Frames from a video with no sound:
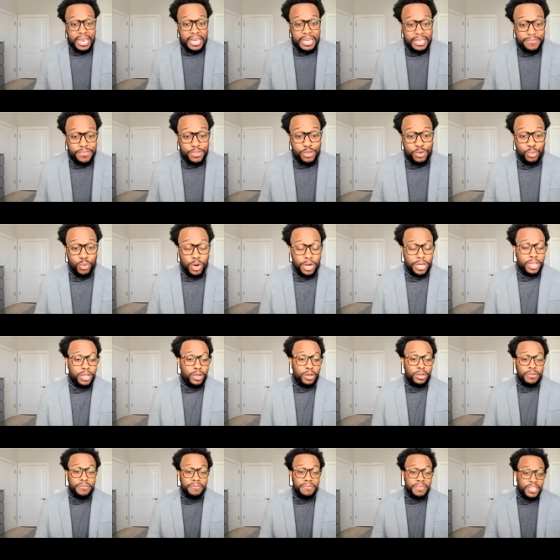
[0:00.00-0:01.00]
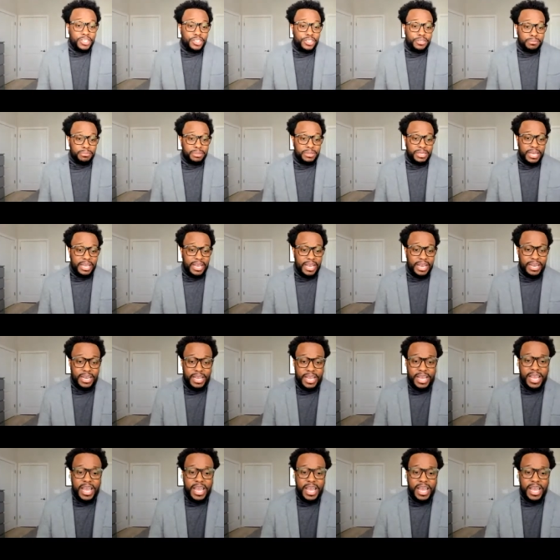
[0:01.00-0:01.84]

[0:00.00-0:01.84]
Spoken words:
if you're working on a vision plan